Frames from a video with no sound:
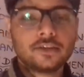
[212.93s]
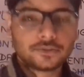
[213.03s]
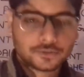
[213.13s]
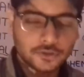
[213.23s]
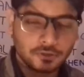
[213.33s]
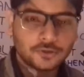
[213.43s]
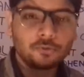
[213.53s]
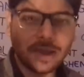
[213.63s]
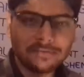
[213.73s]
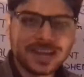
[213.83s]
so
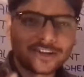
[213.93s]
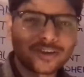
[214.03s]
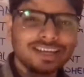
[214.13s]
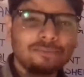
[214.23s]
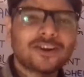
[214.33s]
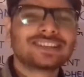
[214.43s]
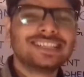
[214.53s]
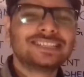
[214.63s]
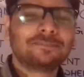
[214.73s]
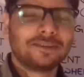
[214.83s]
when we are talking about
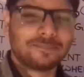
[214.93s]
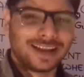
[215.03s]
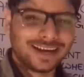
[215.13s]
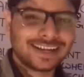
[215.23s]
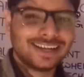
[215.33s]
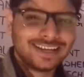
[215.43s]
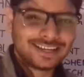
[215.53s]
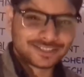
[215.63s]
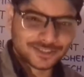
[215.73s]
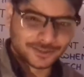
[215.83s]
these pea plant,
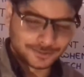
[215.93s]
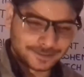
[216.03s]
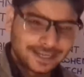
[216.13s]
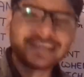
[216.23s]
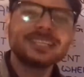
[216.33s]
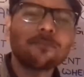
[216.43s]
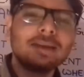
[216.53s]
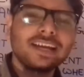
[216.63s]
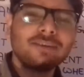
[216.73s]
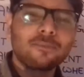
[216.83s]
so nature
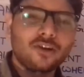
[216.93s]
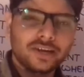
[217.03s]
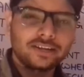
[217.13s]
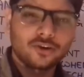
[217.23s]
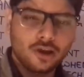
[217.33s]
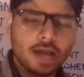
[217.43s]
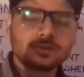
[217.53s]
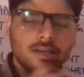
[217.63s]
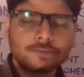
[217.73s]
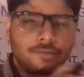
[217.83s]
play important role as
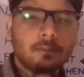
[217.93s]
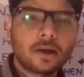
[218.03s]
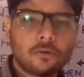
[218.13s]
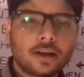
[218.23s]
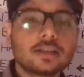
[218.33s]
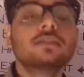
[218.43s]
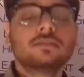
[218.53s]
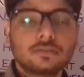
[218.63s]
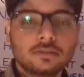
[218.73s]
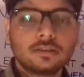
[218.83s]
well as favor
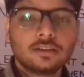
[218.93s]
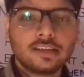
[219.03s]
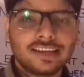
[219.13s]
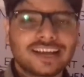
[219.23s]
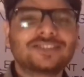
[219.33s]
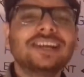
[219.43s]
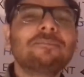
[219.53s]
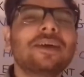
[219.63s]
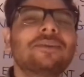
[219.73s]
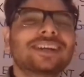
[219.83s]
what? Actually
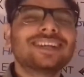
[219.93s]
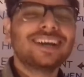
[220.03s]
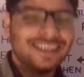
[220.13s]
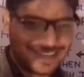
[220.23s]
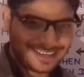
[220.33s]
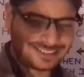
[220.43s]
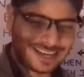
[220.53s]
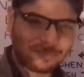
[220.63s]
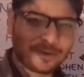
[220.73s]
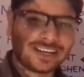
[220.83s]
favor the
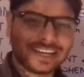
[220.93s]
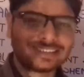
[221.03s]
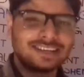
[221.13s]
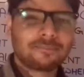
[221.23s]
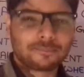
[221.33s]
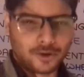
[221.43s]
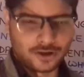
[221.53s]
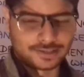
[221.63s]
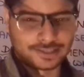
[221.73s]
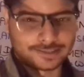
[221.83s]
self-pollination
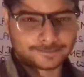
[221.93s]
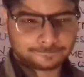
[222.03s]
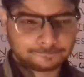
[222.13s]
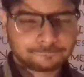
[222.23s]
process.